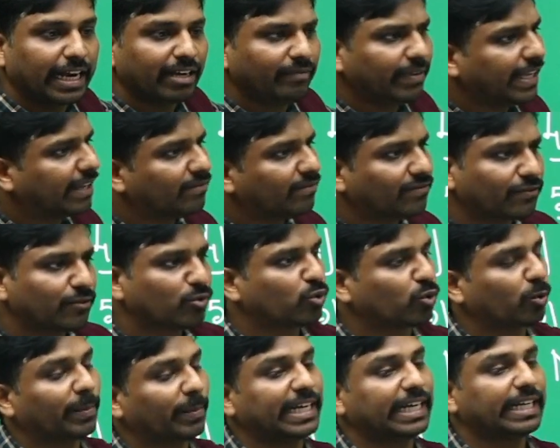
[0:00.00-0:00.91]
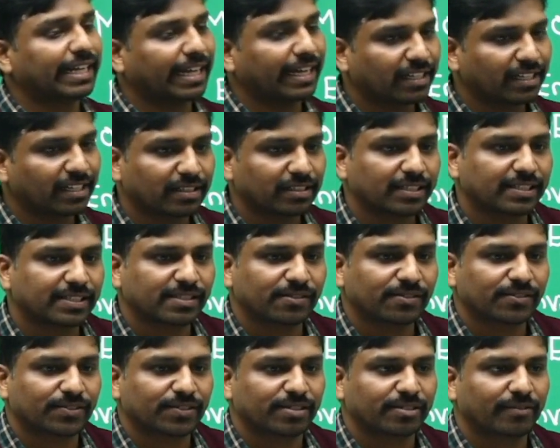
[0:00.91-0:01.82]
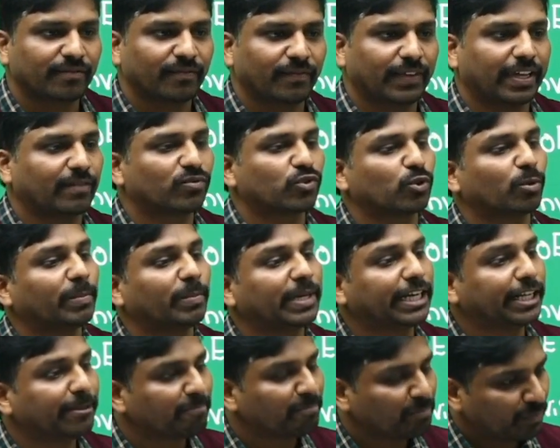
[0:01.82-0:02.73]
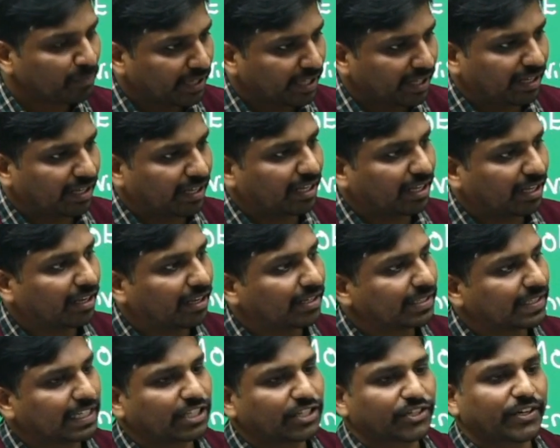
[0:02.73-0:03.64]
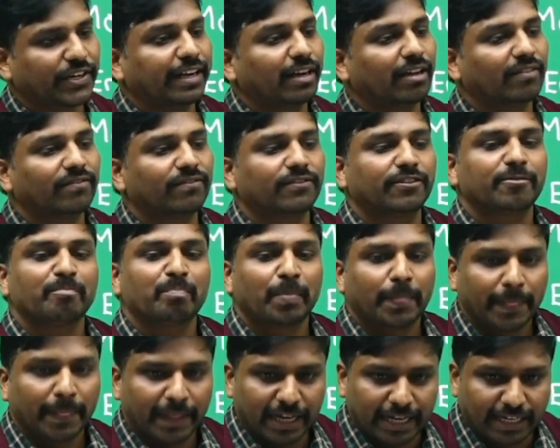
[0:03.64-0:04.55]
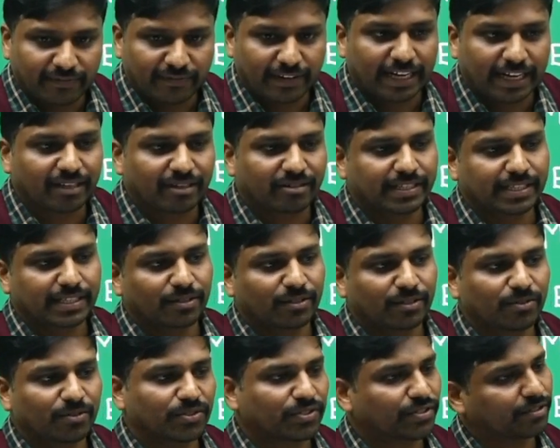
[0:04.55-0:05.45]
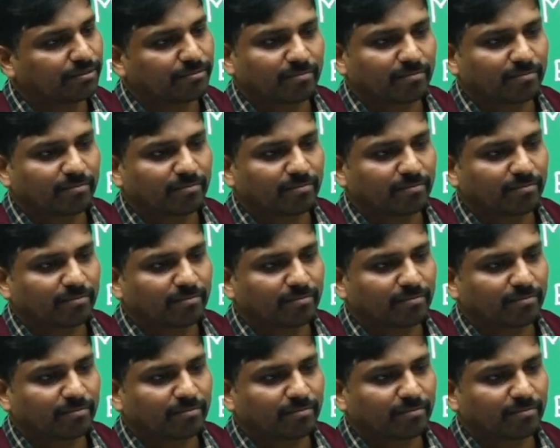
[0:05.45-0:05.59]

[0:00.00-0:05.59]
we have so many tiger reserves. We have so many such kind of elephant reserves.